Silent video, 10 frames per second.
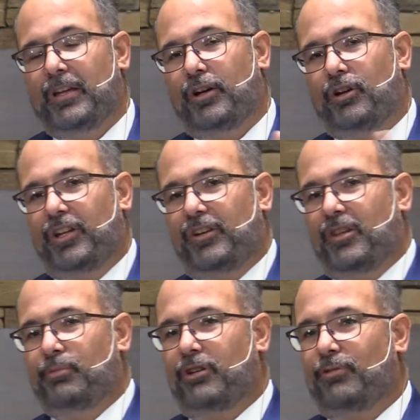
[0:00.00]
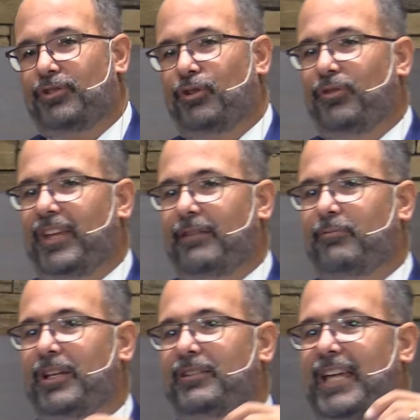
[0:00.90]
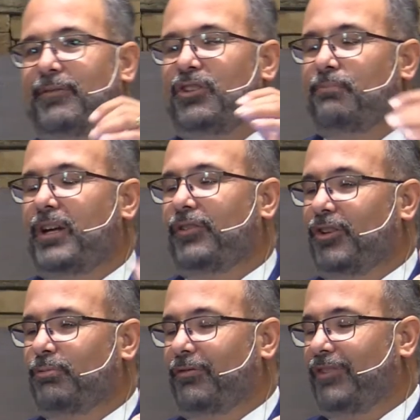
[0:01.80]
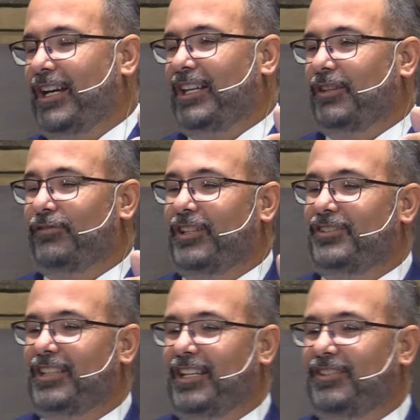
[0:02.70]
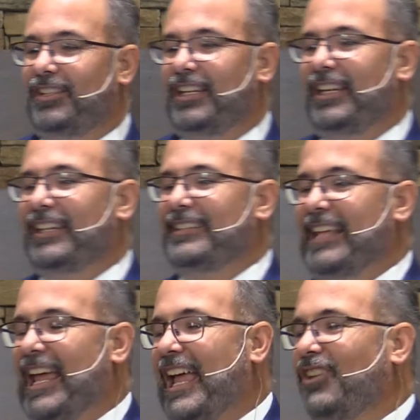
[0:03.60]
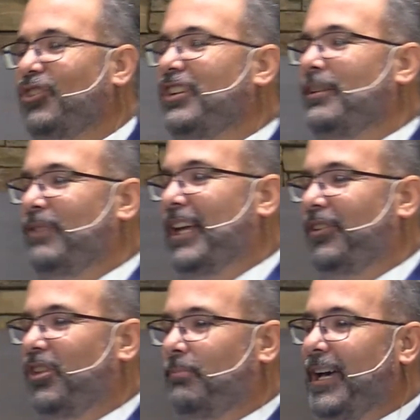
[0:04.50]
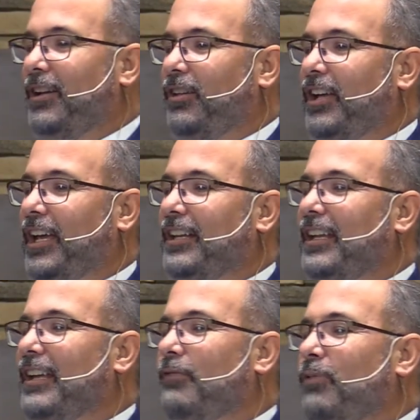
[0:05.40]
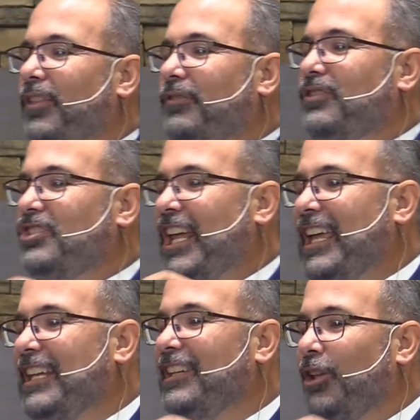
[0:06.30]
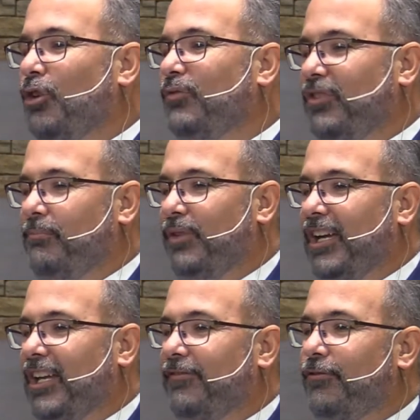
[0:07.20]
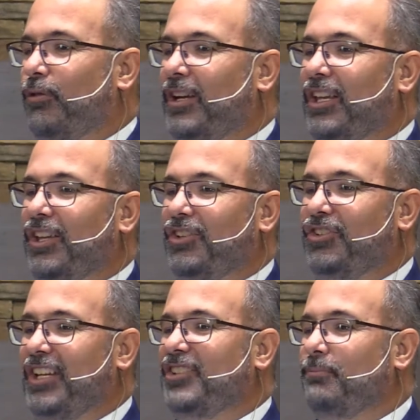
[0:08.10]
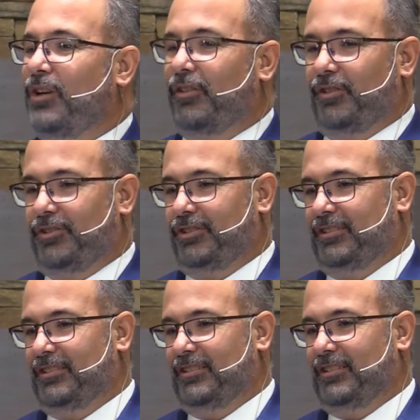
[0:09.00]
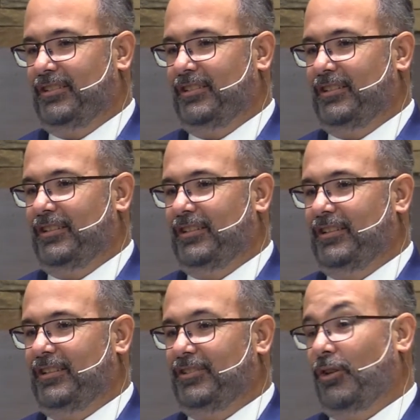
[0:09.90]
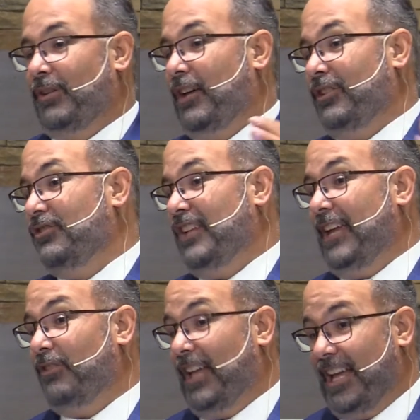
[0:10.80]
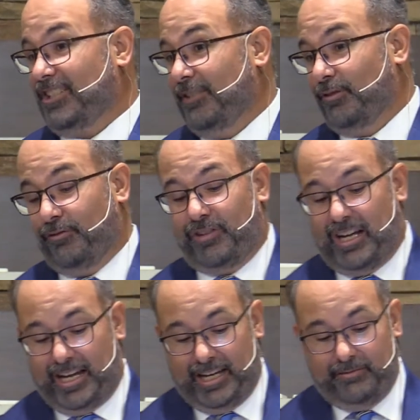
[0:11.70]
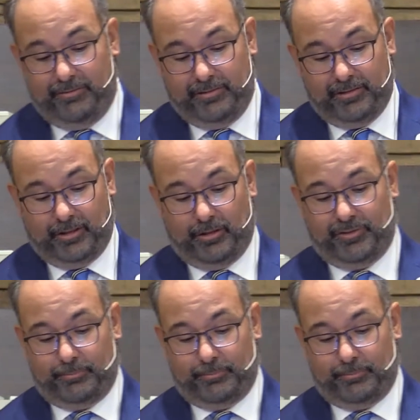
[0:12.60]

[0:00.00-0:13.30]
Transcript: Earlier in the book, we're told that when David's brothers were fighting the Philistines, his dad sent him down to the battle line with 10 loaves of bread for his 6 brothers. So, here's David asking for 5 loaves of